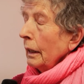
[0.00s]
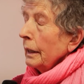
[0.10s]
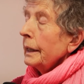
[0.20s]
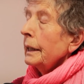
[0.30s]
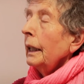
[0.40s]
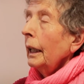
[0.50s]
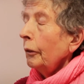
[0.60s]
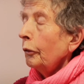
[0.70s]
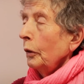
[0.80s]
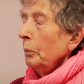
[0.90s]

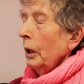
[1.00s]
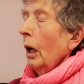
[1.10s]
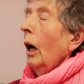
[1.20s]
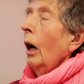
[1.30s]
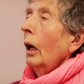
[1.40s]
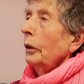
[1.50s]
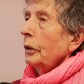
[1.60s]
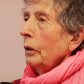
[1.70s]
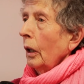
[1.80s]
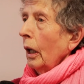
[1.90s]
seeing from the
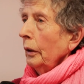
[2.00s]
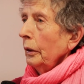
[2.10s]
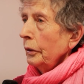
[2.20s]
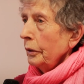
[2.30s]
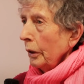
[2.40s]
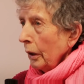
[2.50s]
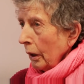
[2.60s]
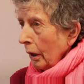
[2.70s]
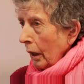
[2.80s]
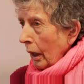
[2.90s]
heart and
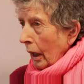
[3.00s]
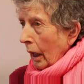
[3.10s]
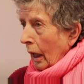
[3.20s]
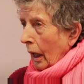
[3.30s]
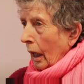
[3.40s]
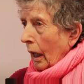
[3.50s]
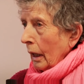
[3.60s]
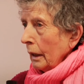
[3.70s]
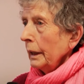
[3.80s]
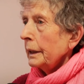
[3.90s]

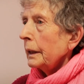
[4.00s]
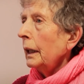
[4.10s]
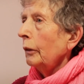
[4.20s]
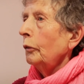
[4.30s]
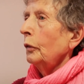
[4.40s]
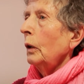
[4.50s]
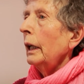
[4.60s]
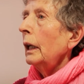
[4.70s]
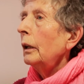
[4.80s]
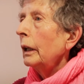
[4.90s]
listening,
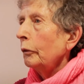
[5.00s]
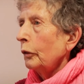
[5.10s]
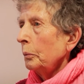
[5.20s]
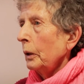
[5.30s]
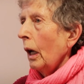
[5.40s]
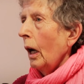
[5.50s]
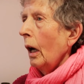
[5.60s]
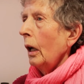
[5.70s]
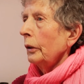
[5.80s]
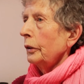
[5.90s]
hearing from the
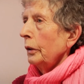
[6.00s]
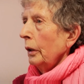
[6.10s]
heart,